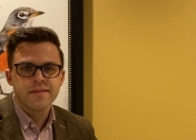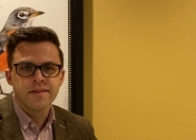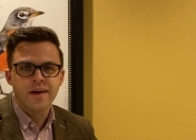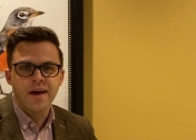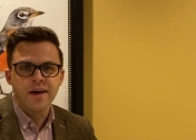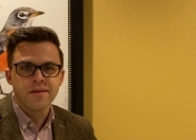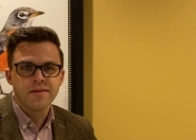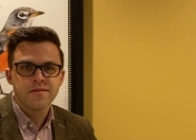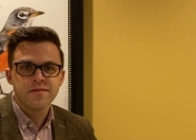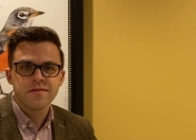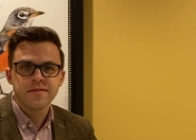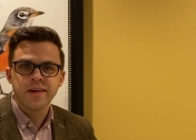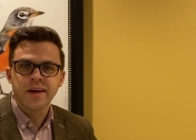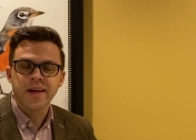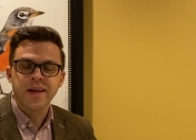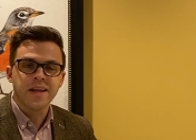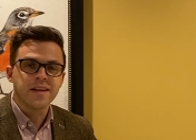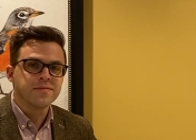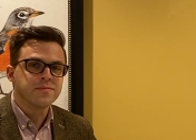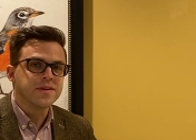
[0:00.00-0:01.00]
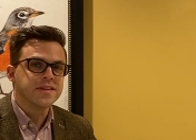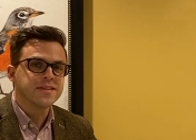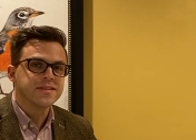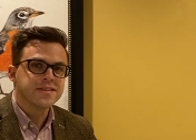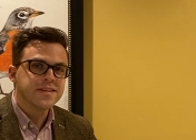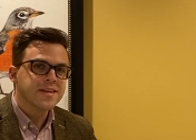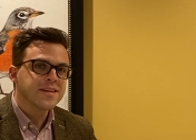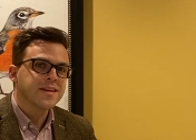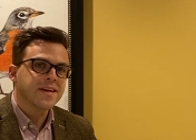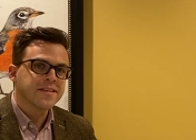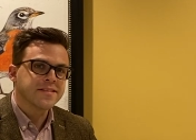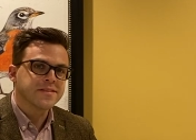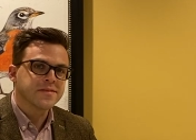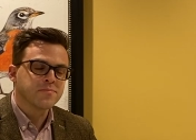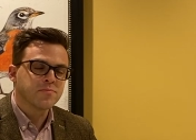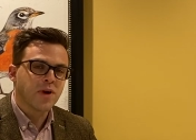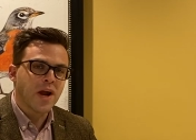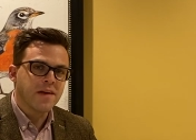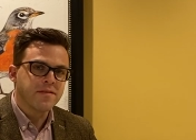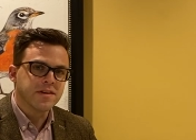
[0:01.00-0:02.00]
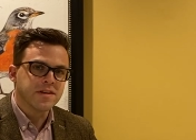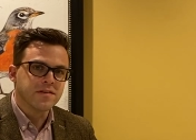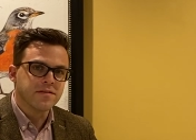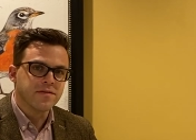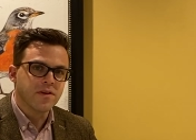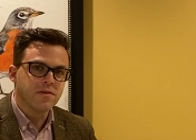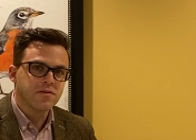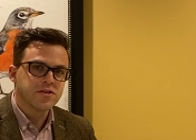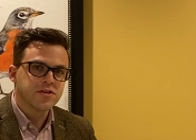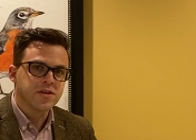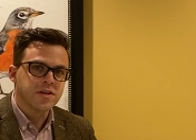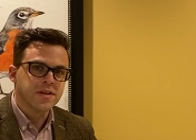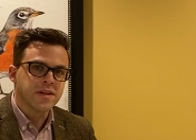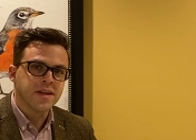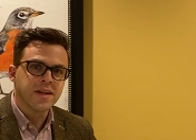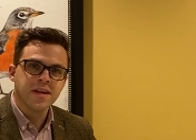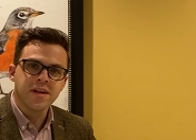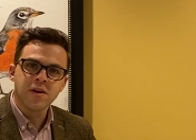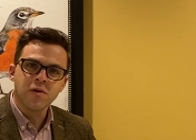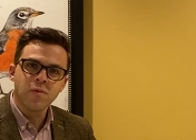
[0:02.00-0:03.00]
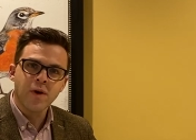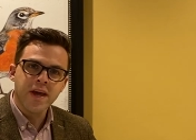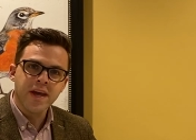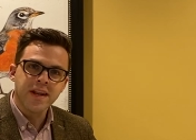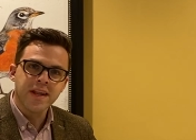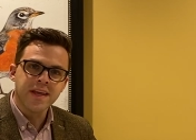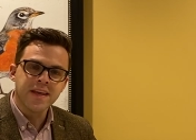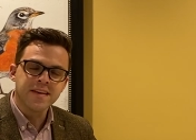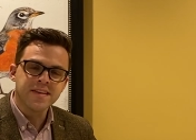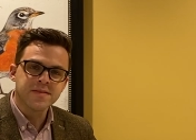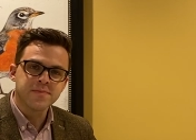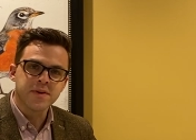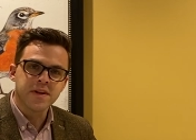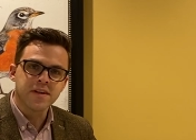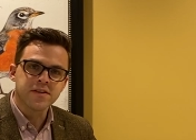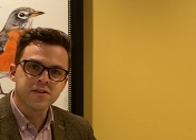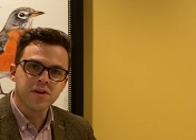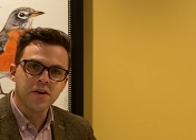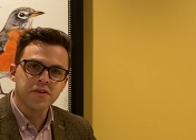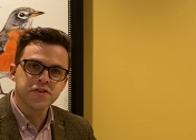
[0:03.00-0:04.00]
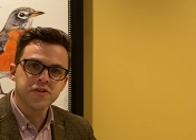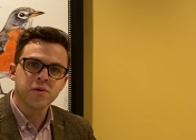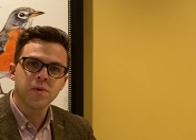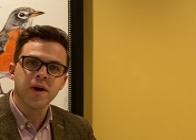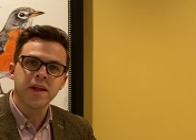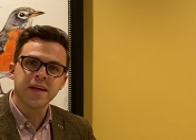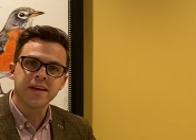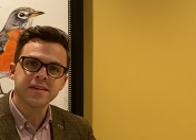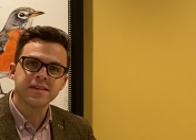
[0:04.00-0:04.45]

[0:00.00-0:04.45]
that can be seen as private devotion, and in a way it is, but it's also an